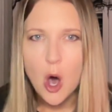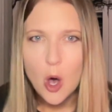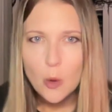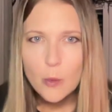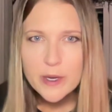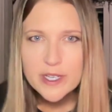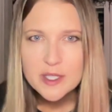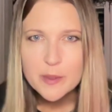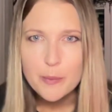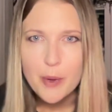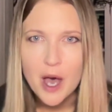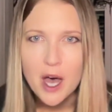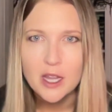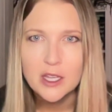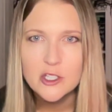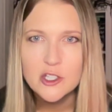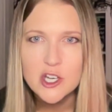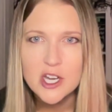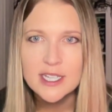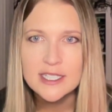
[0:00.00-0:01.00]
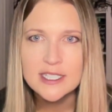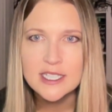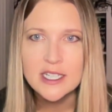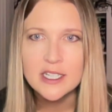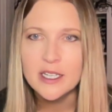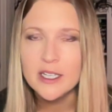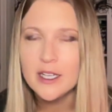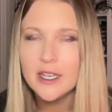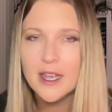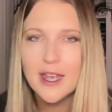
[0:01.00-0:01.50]
always
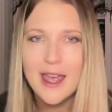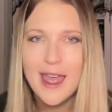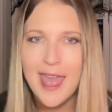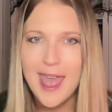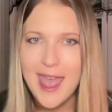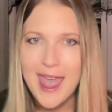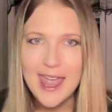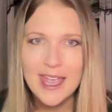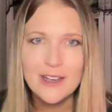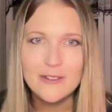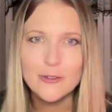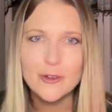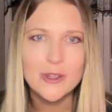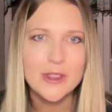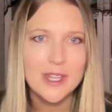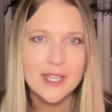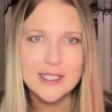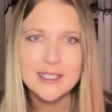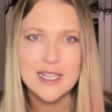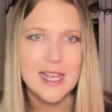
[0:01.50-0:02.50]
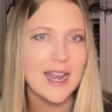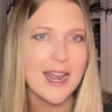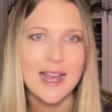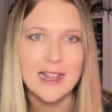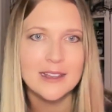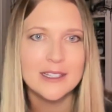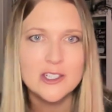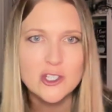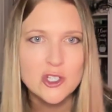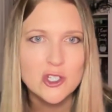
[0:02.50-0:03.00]
apologizing, and for things that
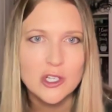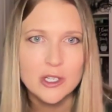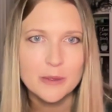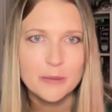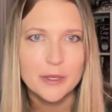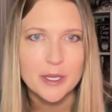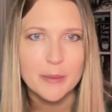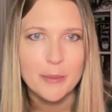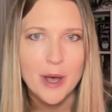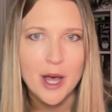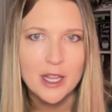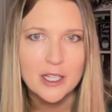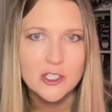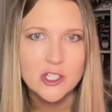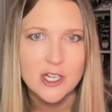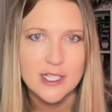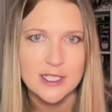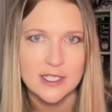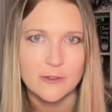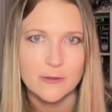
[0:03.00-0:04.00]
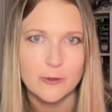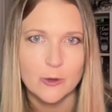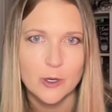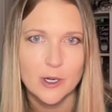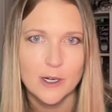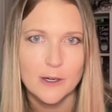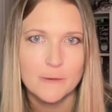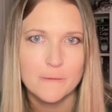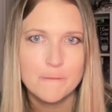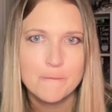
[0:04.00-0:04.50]
Ellen shouldn't be apologizing
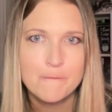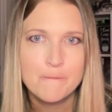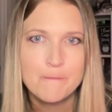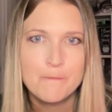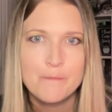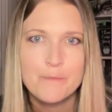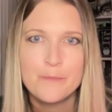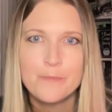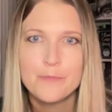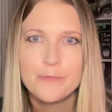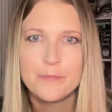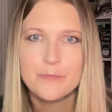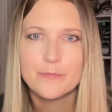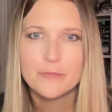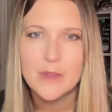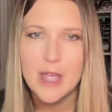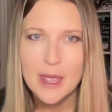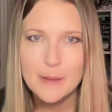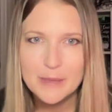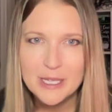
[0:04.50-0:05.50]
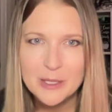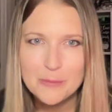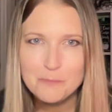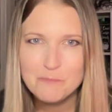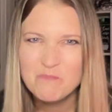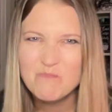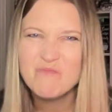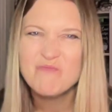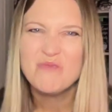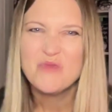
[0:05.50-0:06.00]
for. I
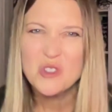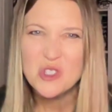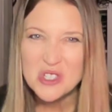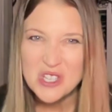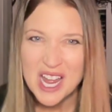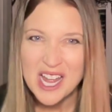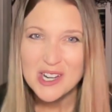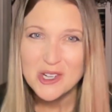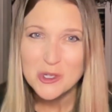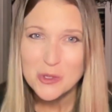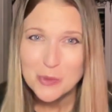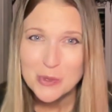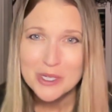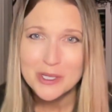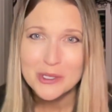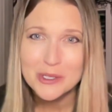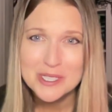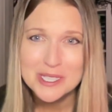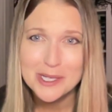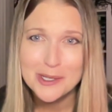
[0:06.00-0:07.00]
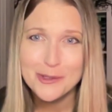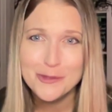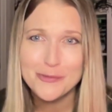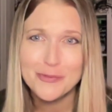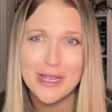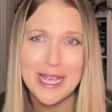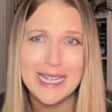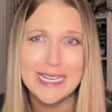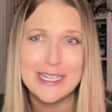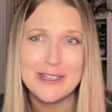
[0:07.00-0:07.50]
mean, she's not doing herself
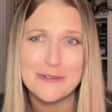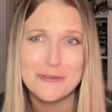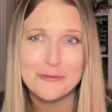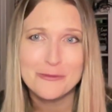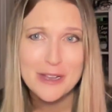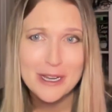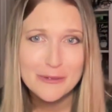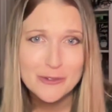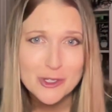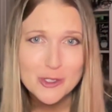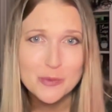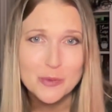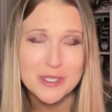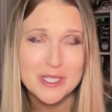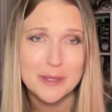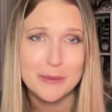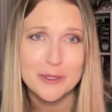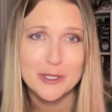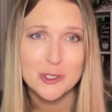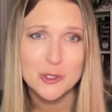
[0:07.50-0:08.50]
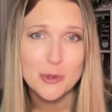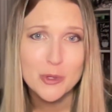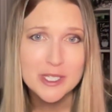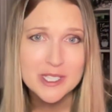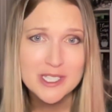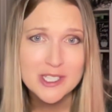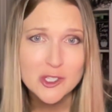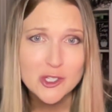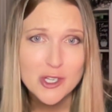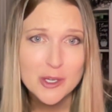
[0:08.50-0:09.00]
any favors with some of the
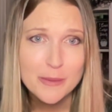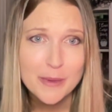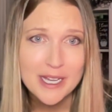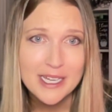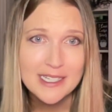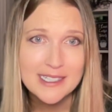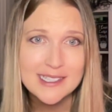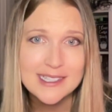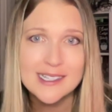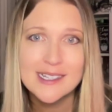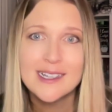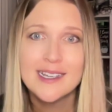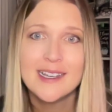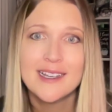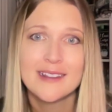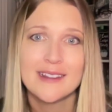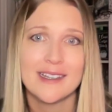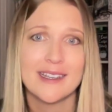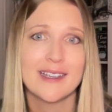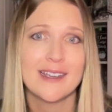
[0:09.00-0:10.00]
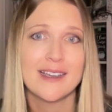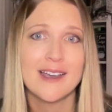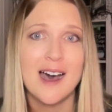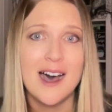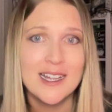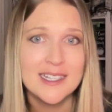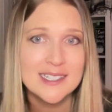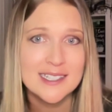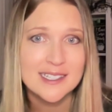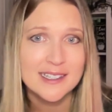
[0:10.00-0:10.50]
choices she makes, like
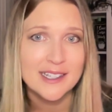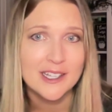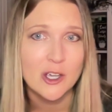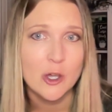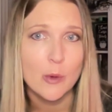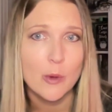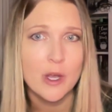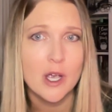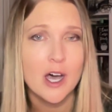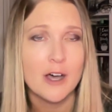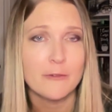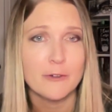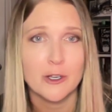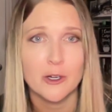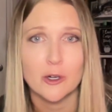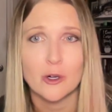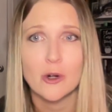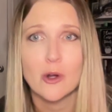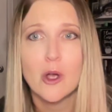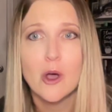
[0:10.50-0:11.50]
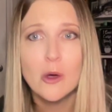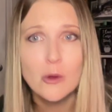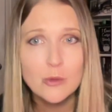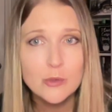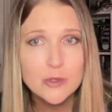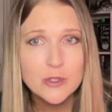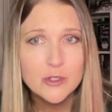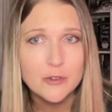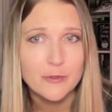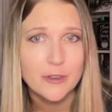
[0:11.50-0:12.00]
constantly going off on her
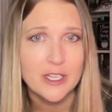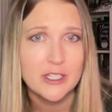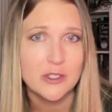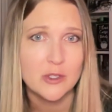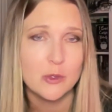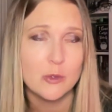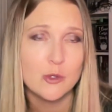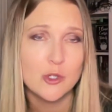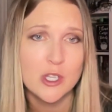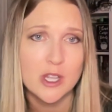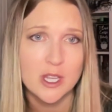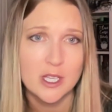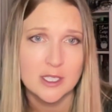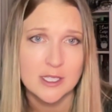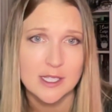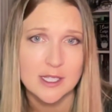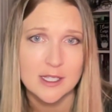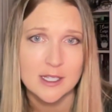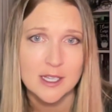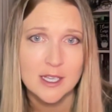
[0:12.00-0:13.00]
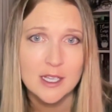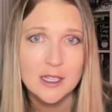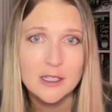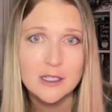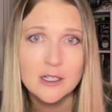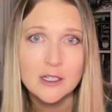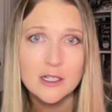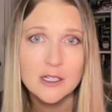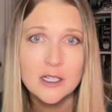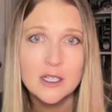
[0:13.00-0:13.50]
own to face who she thinks is the
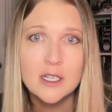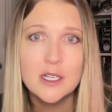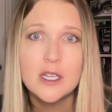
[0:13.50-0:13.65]
killer,